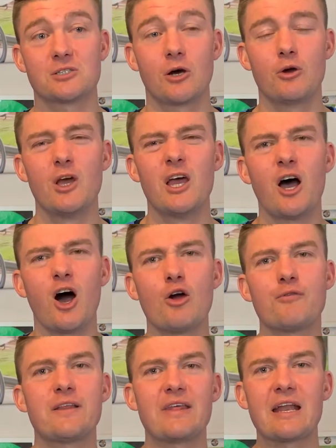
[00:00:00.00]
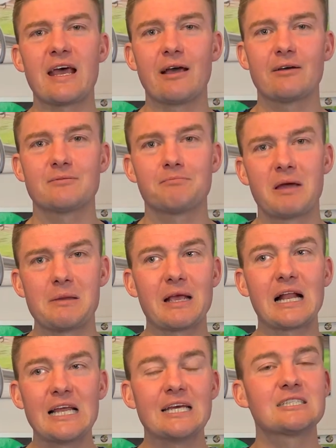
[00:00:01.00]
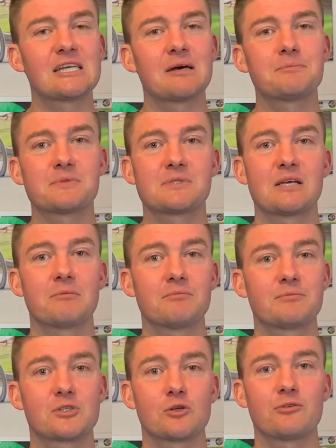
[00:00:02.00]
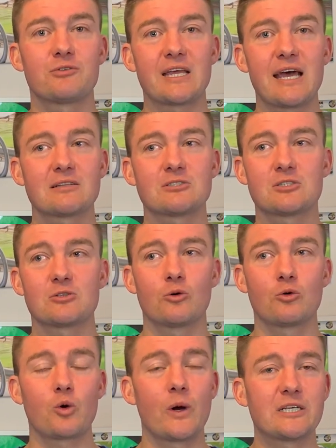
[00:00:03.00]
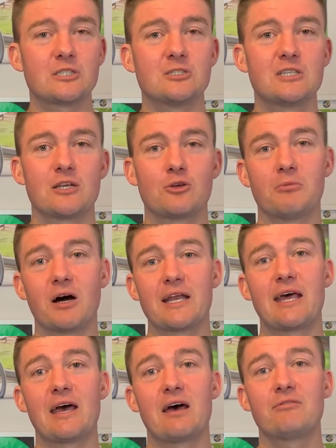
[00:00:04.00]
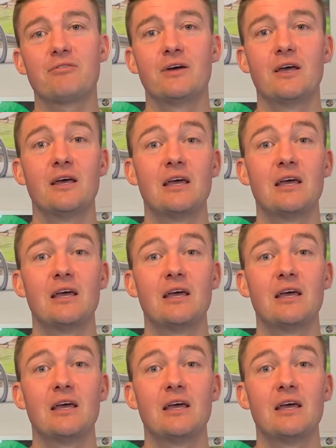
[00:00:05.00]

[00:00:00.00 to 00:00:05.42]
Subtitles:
So hopefully that maybe clears up some sort of doubts or questions that you might have.